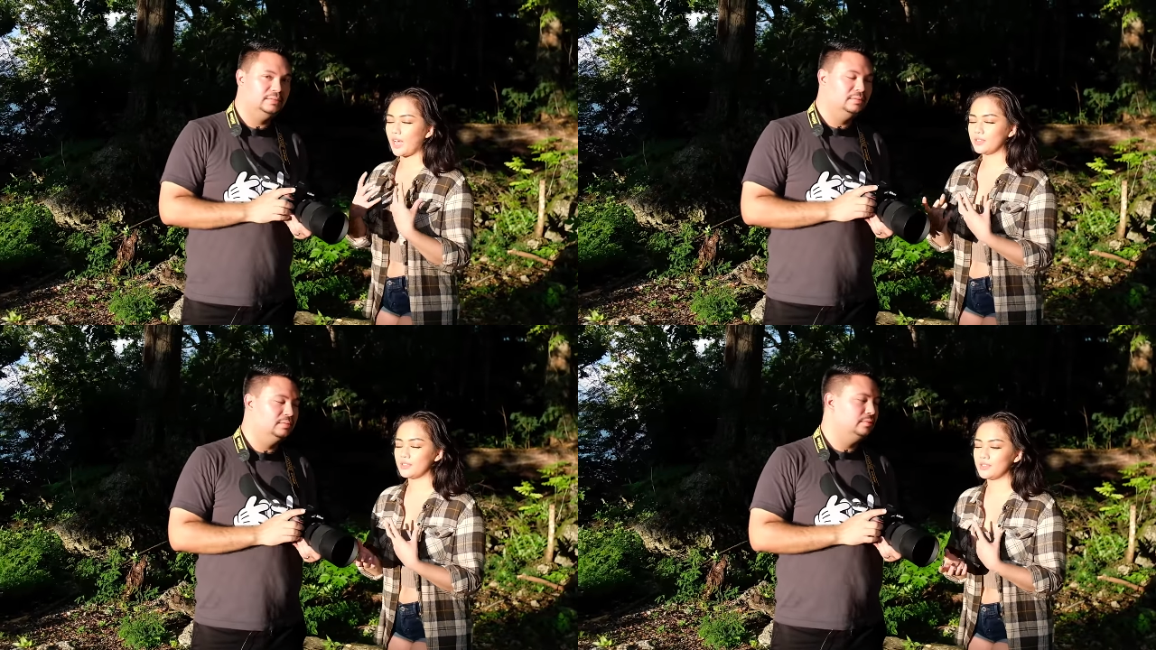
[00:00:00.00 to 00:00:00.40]

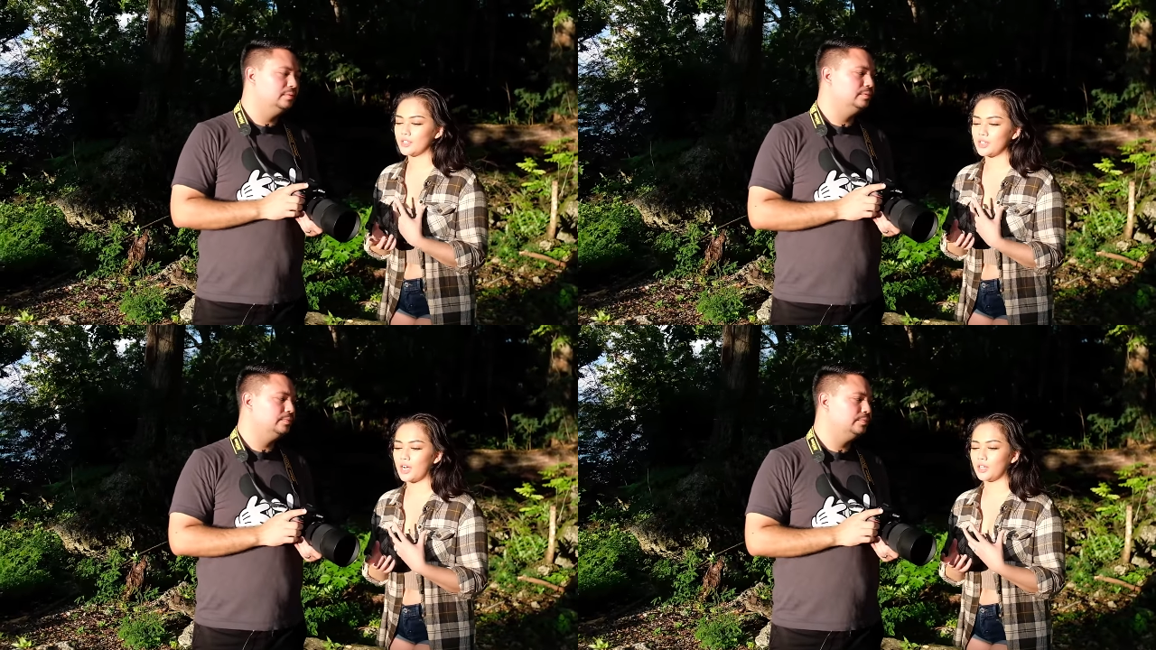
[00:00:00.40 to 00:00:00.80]
Speaker 1: enhances
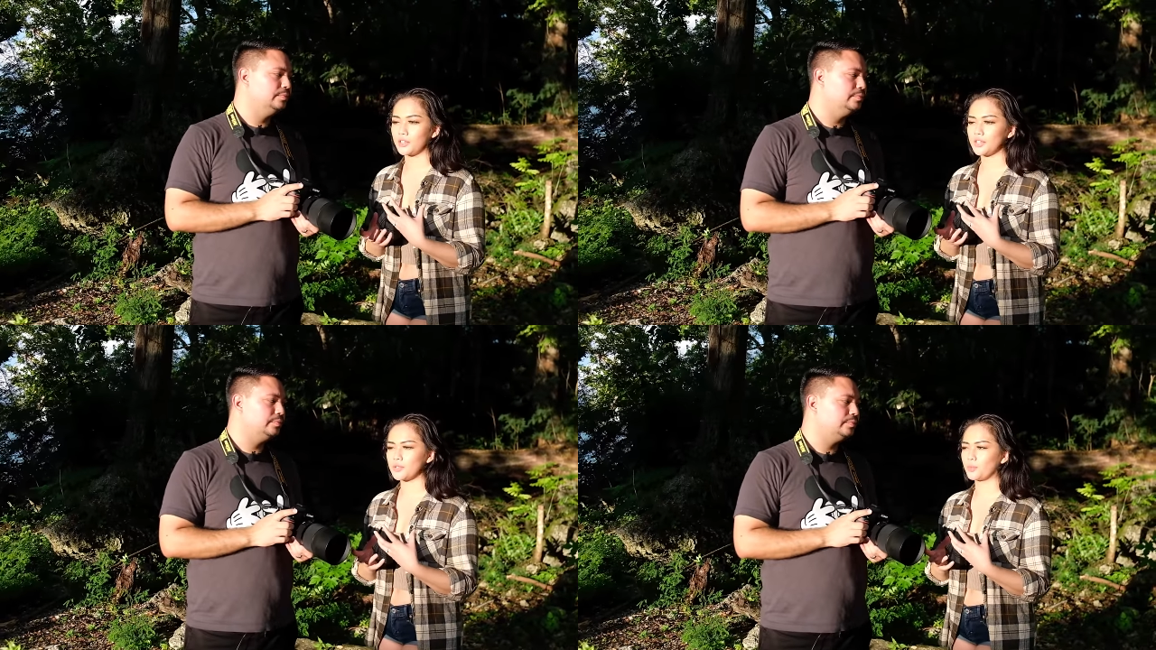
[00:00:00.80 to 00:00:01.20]
the
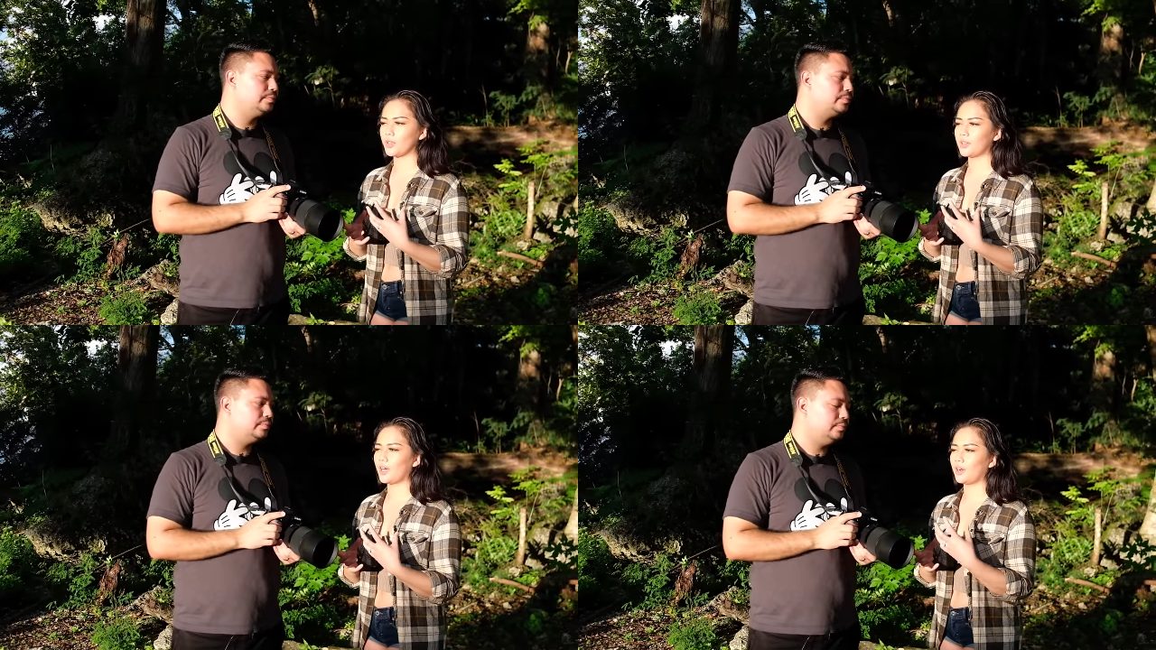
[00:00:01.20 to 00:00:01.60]
colors
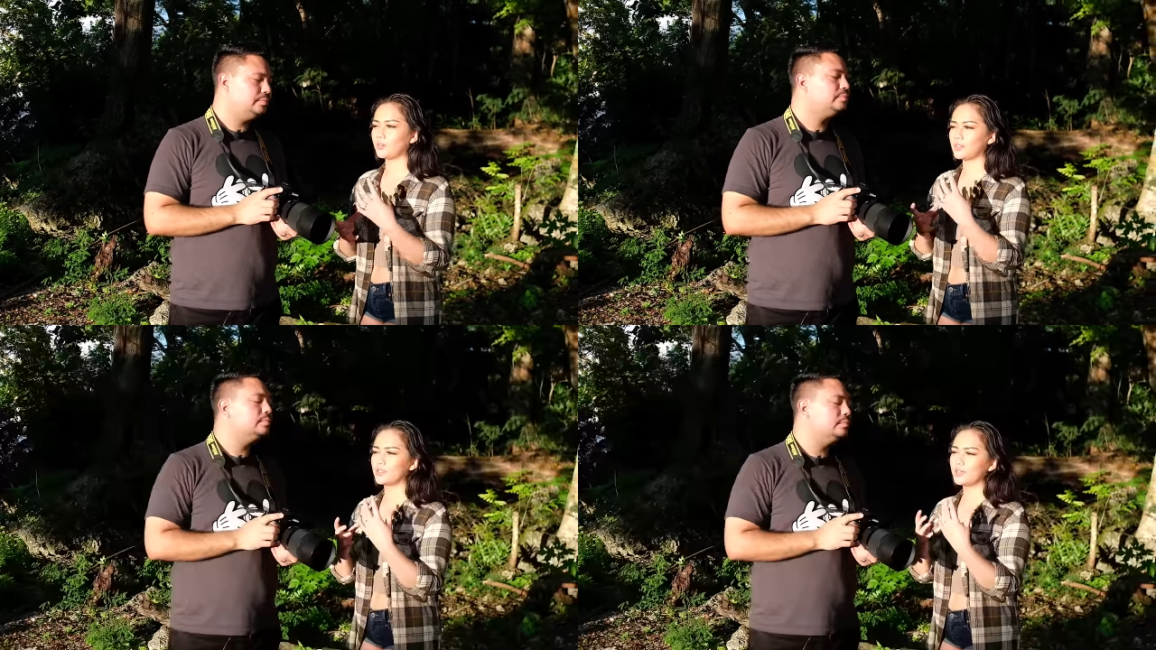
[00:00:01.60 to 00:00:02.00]

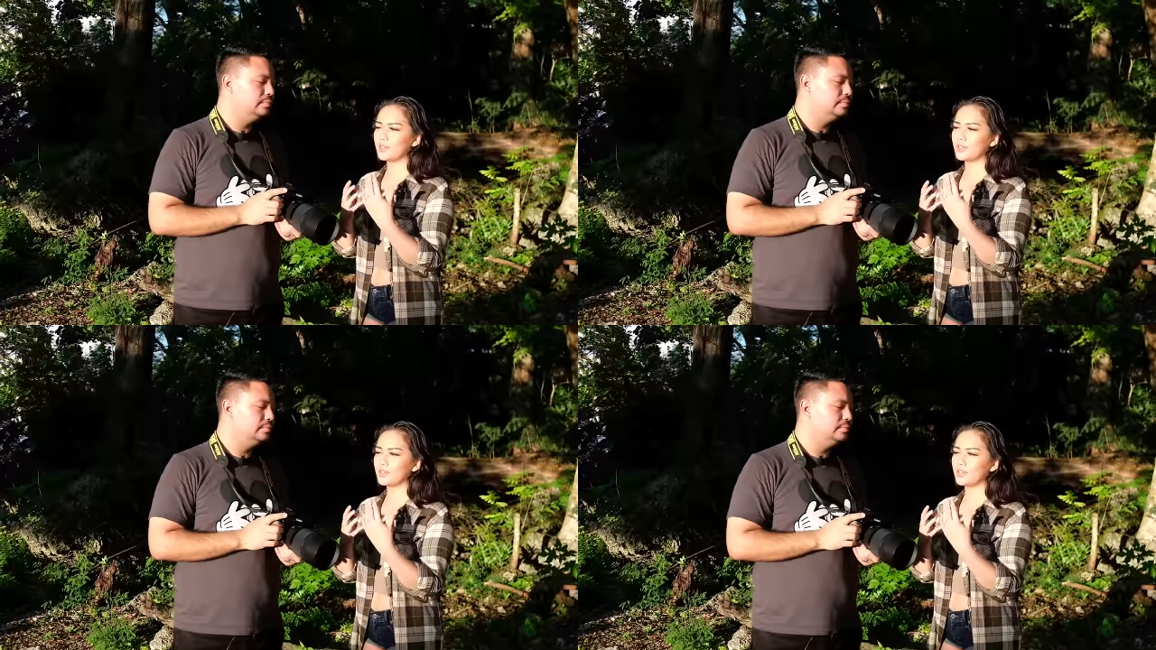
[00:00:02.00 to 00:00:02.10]
without,